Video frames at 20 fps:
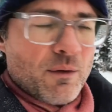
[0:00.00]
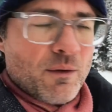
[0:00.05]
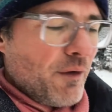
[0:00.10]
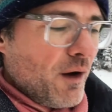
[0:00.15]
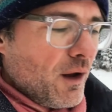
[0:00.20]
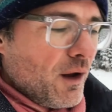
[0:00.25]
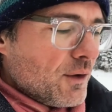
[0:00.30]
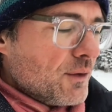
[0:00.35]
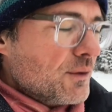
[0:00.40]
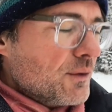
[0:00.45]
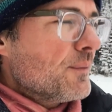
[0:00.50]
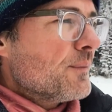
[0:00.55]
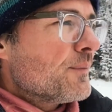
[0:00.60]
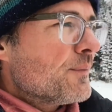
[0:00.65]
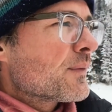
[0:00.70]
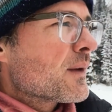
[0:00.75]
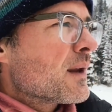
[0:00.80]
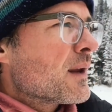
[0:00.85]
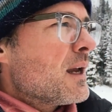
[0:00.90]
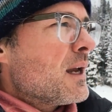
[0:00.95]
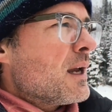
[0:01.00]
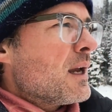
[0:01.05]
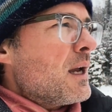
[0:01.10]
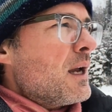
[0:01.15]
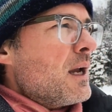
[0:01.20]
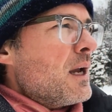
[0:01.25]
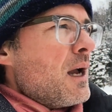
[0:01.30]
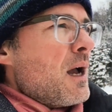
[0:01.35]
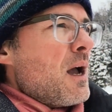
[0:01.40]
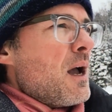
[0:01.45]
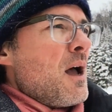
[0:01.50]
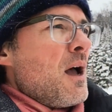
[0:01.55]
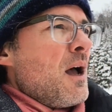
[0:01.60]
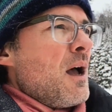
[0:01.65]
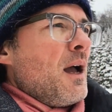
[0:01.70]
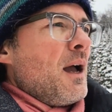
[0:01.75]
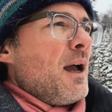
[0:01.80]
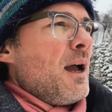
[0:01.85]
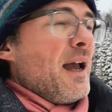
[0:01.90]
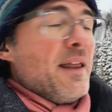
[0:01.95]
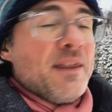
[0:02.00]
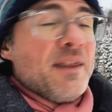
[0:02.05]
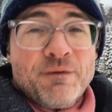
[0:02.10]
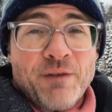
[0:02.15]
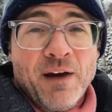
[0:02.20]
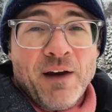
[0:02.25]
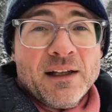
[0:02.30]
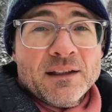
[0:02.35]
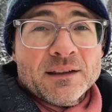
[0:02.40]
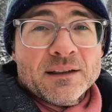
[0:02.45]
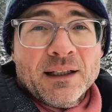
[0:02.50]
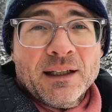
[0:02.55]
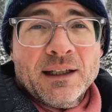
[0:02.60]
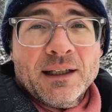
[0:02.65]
followed. And they failed,